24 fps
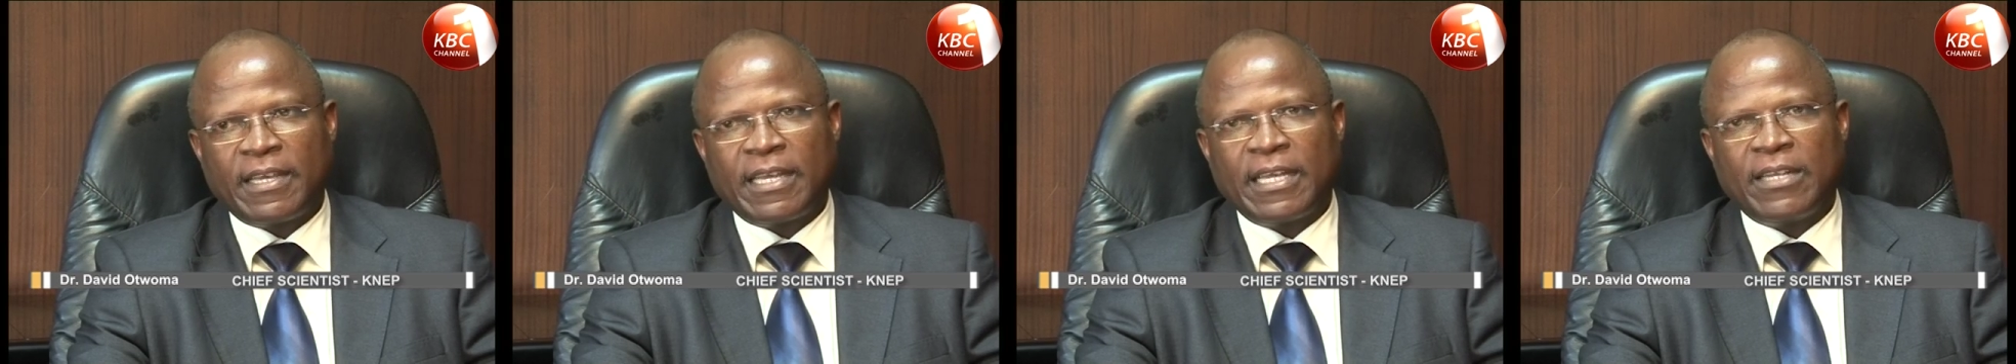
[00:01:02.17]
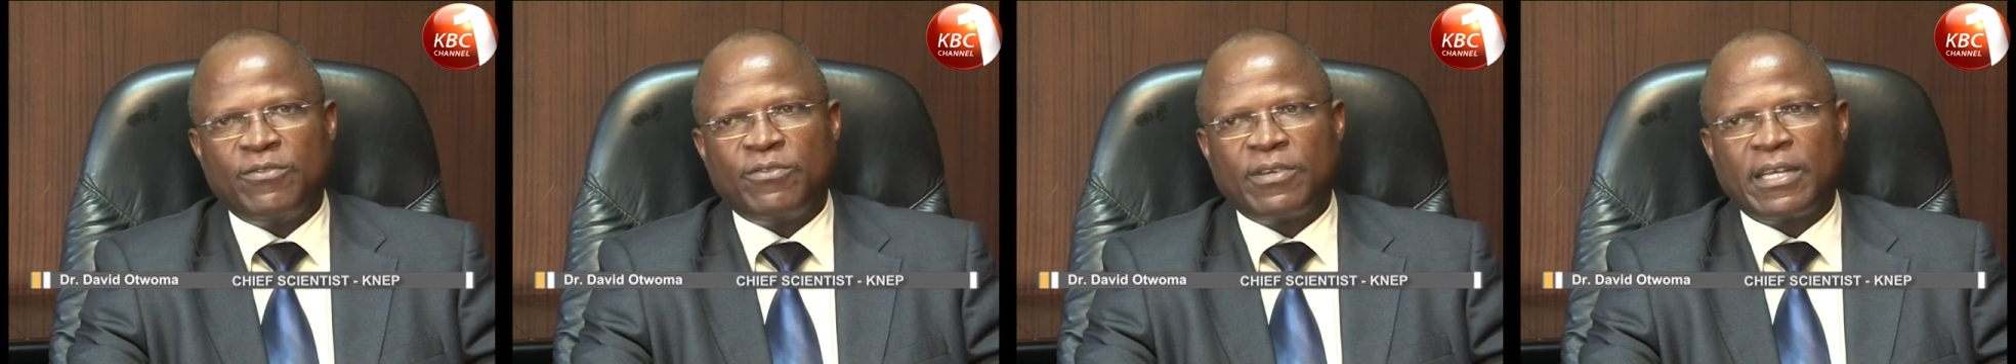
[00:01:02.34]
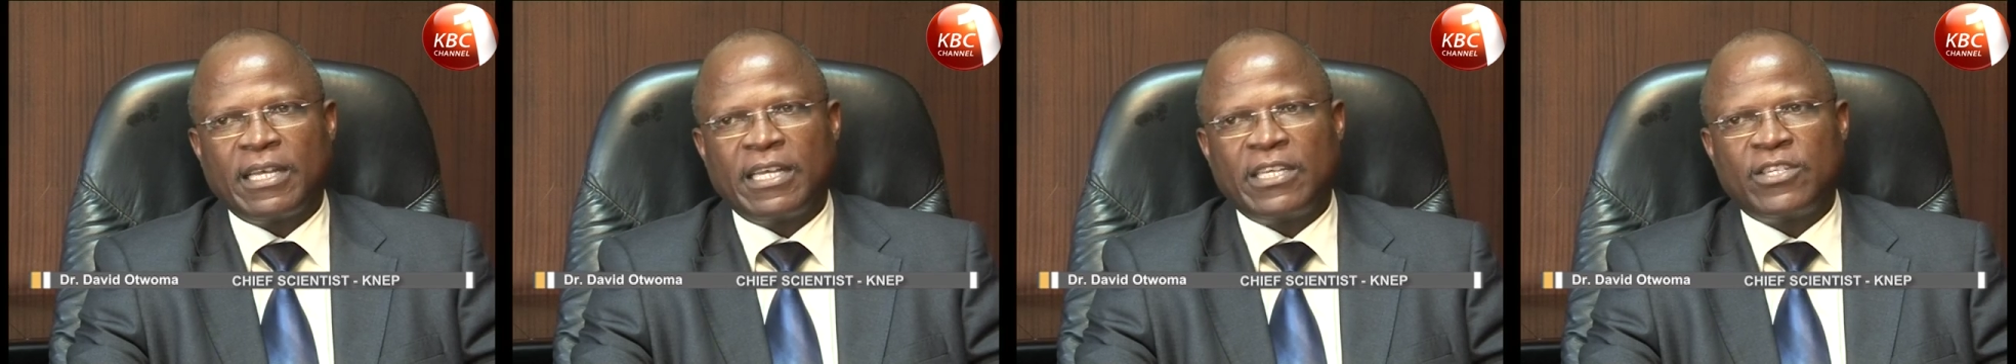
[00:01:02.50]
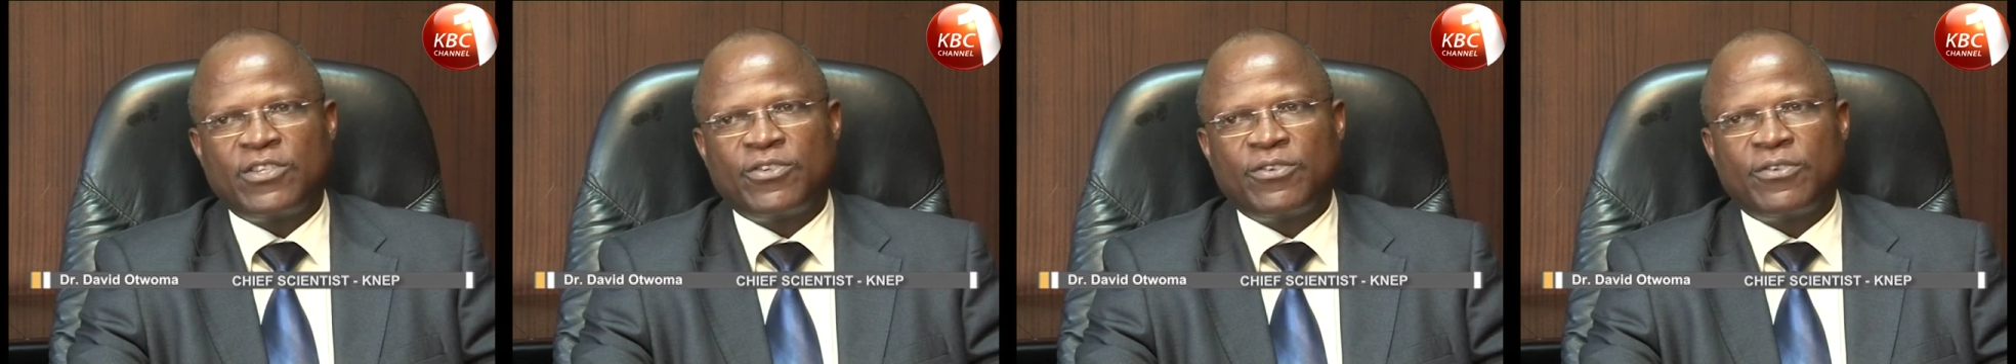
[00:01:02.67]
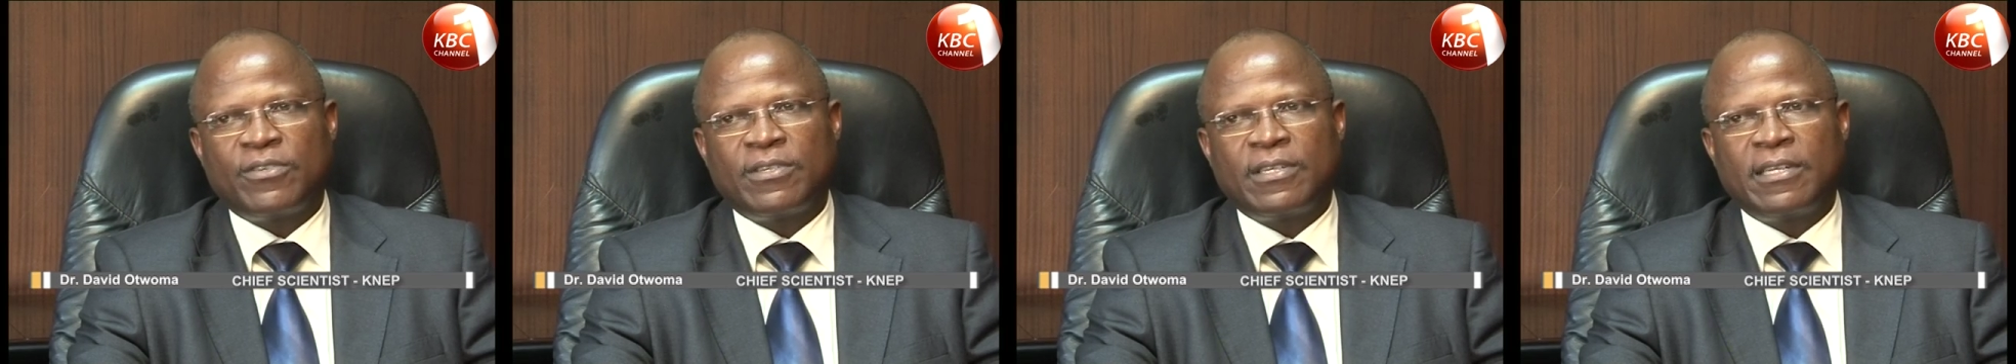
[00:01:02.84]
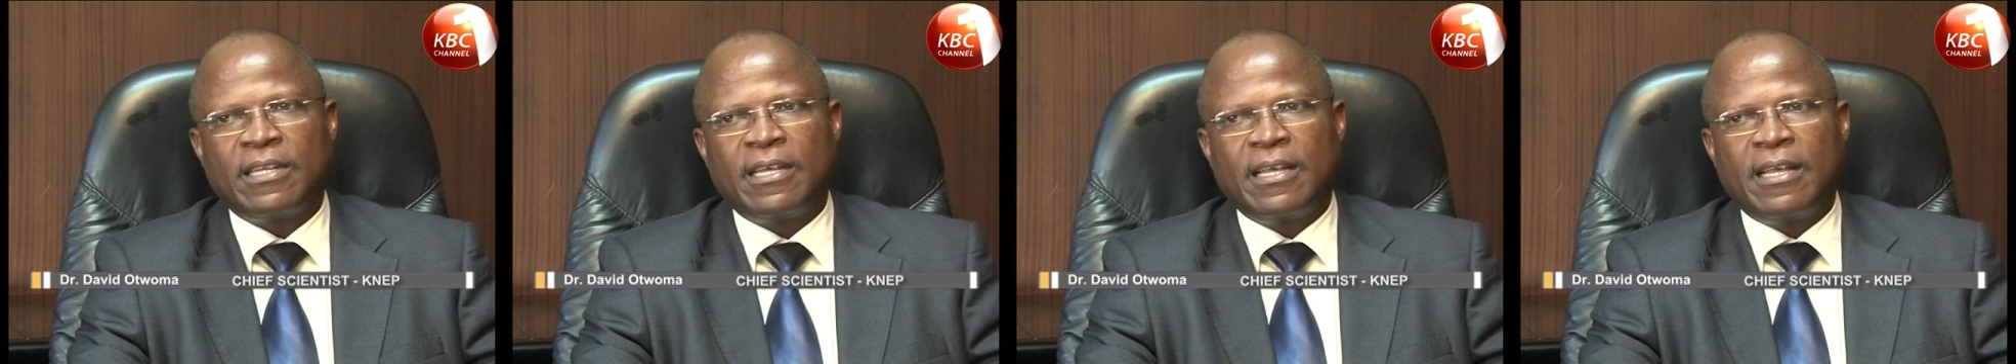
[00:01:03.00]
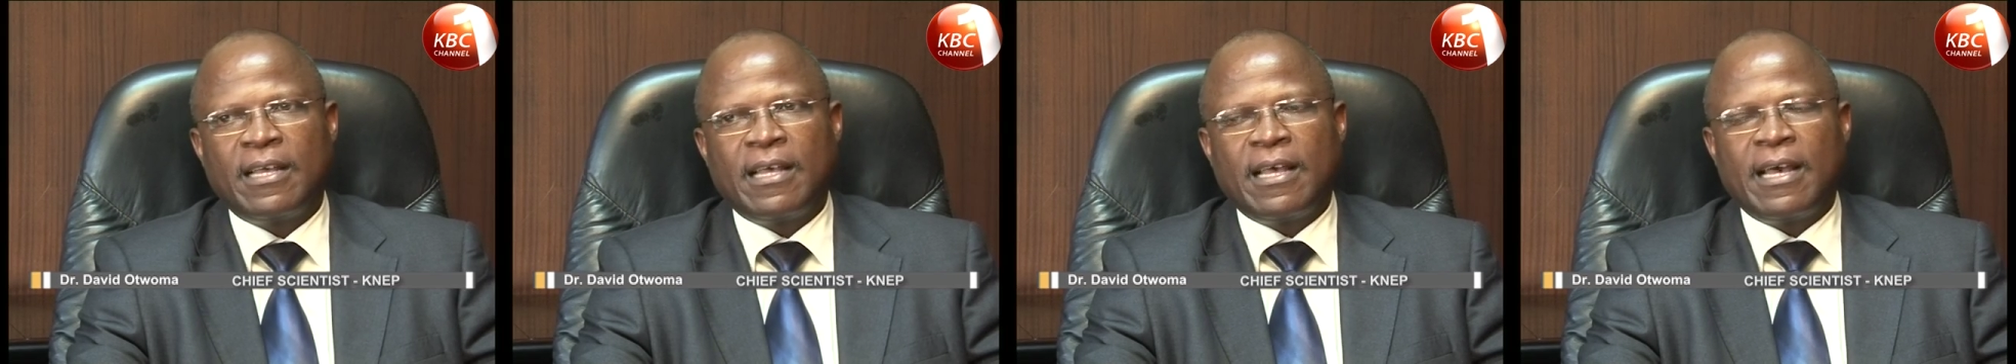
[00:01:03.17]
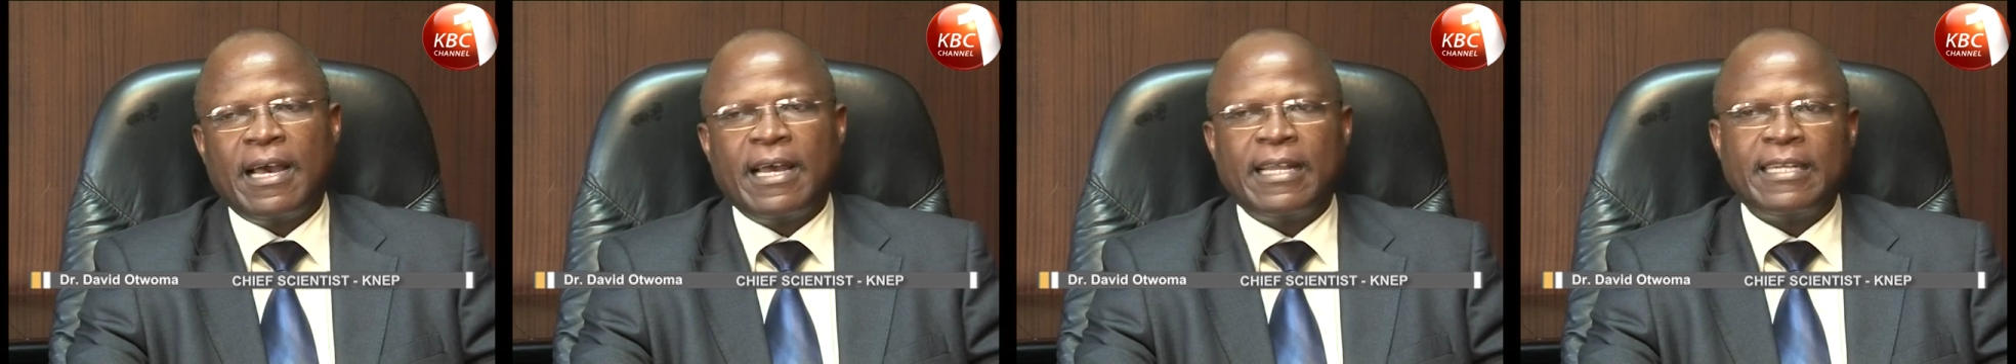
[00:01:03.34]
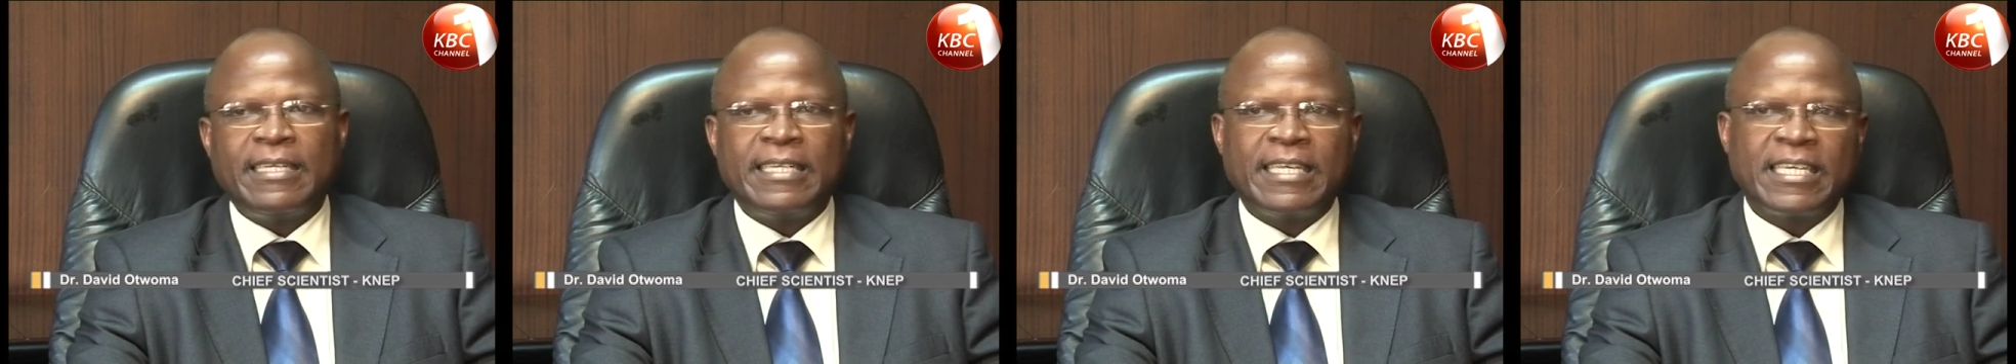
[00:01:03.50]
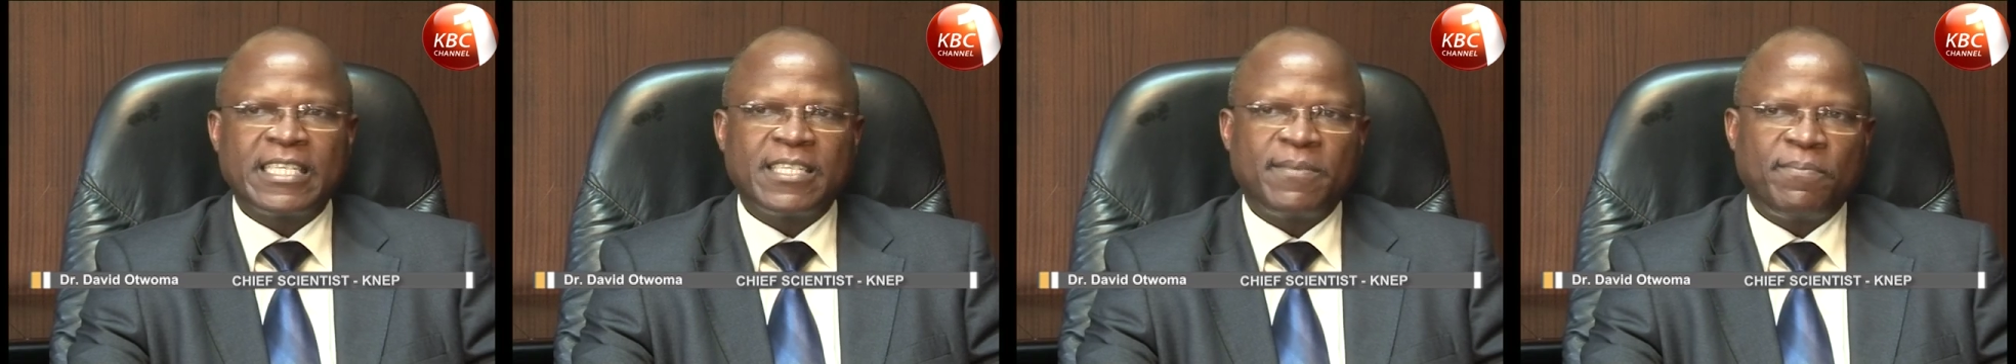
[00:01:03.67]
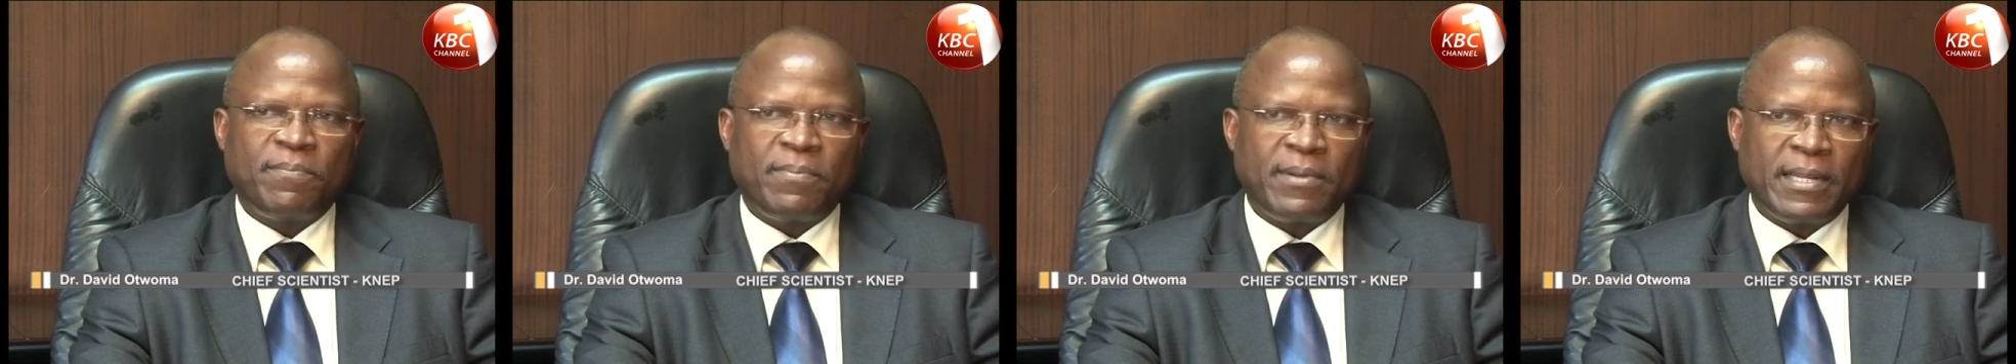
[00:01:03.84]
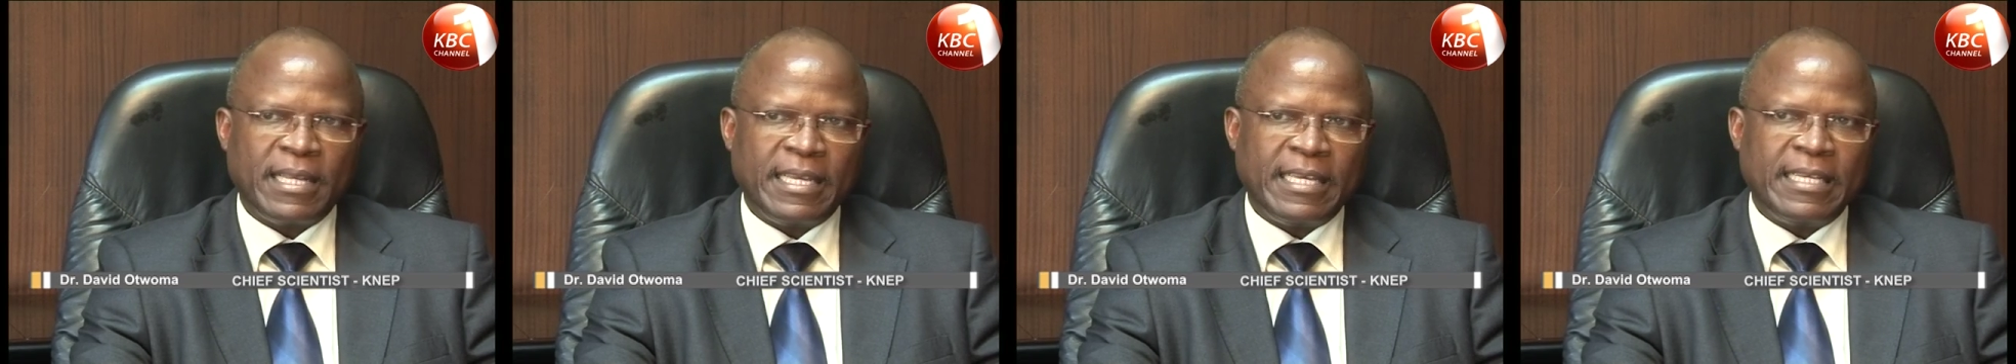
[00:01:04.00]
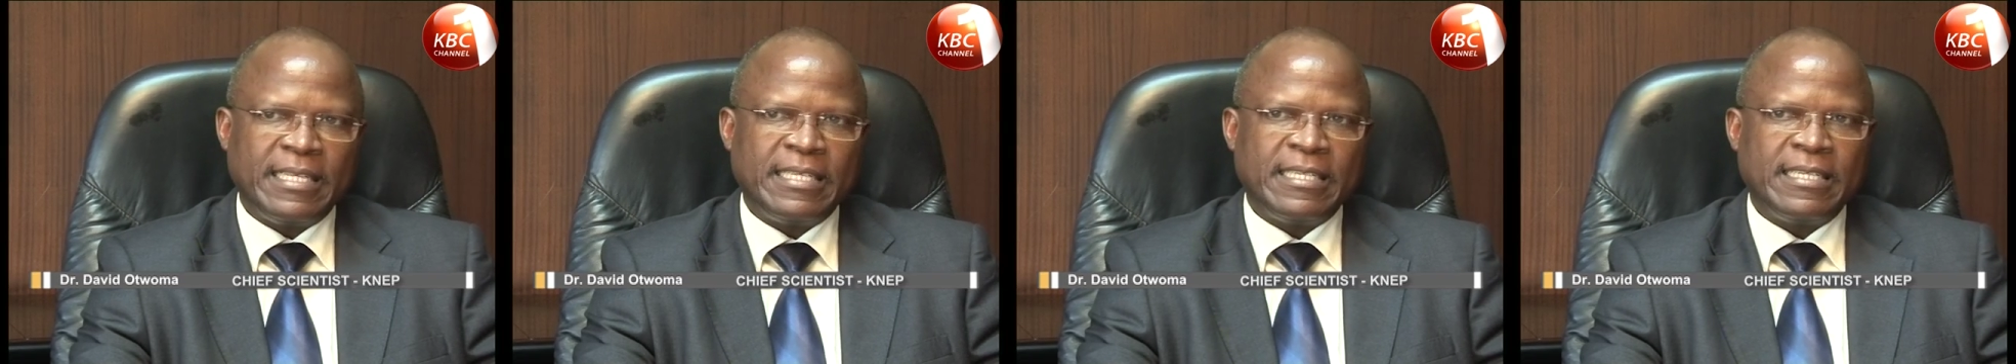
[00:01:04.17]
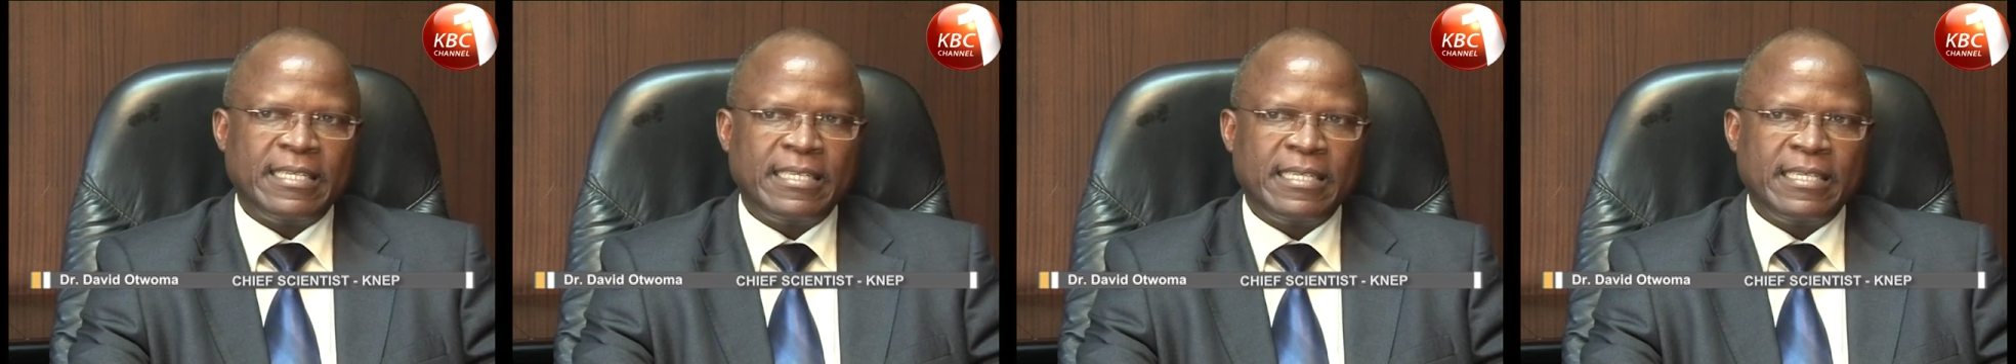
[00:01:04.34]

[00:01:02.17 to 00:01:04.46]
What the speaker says: education and explain